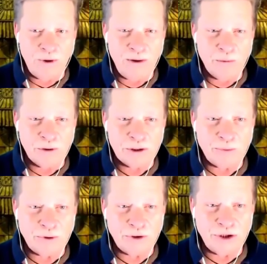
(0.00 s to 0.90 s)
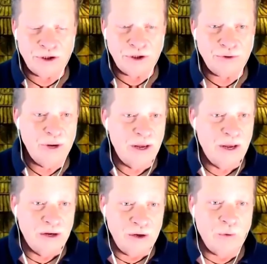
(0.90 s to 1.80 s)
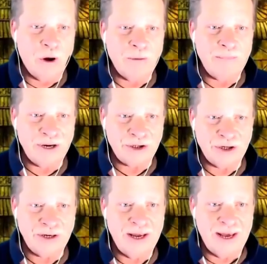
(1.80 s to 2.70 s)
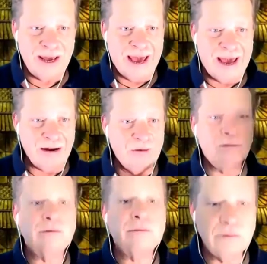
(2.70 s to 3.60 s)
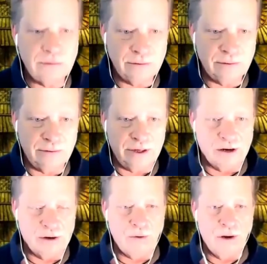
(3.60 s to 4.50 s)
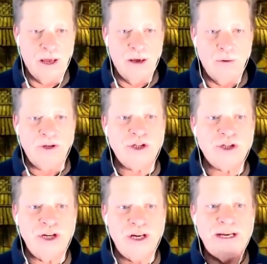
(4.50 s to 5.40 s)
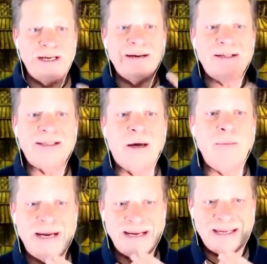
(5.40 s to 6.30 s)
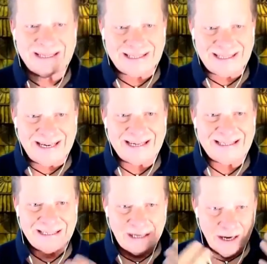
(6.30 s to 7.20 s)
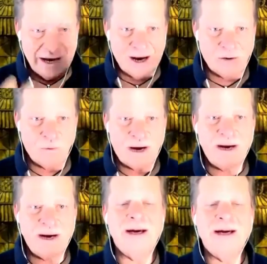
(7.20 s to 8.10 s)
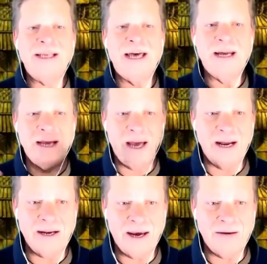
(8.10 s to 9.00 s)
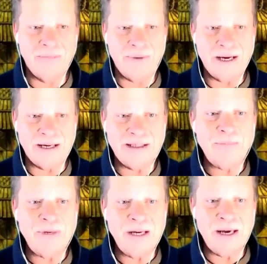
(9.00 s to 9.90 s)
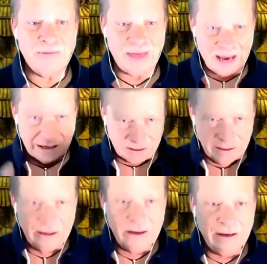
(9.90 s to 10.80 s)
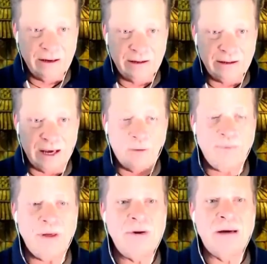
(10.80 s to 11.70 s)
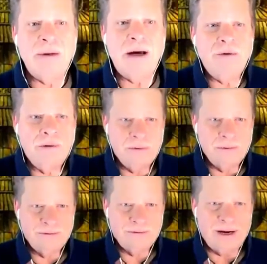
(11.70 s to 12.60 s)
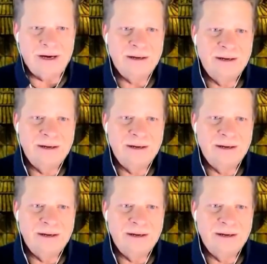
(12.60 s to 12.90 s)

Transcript: we were supposed to do, knew our mission, and, you know, we just need somebody to see us and recognize that and be accepting of that to help them come out, right?